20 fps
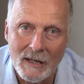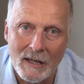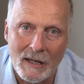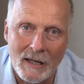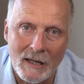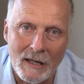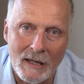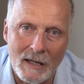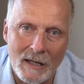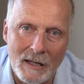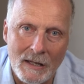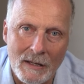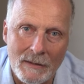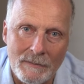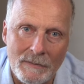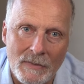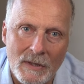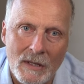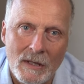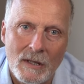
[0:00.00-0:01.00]

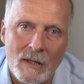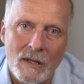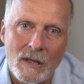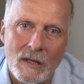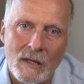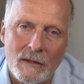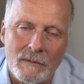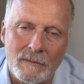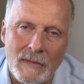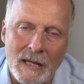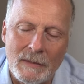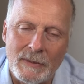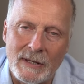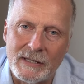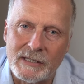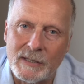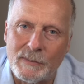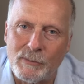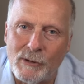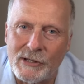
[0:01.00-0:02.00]
Maybe
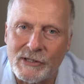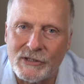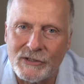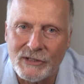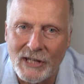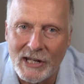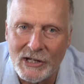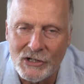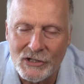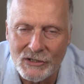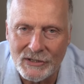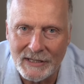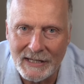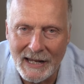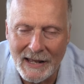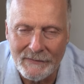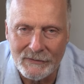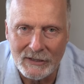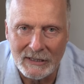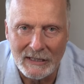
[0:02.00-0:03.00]
it's a presentation they
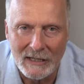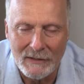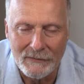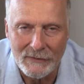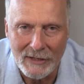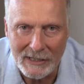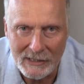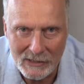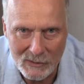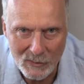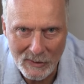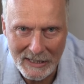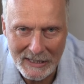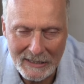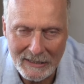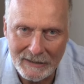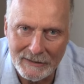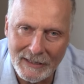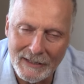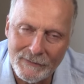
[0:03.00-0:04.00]
have to give next
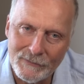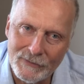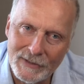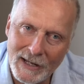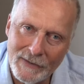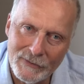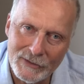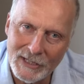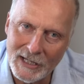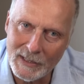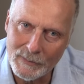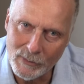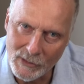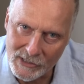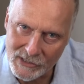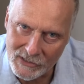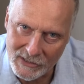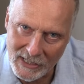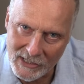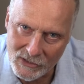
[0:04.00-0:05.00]
week and they've never done a
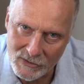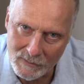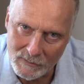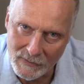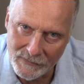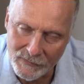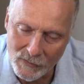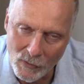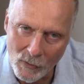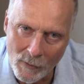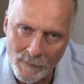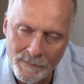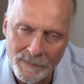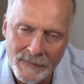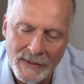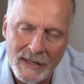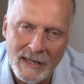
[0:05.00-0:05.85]
presentation before,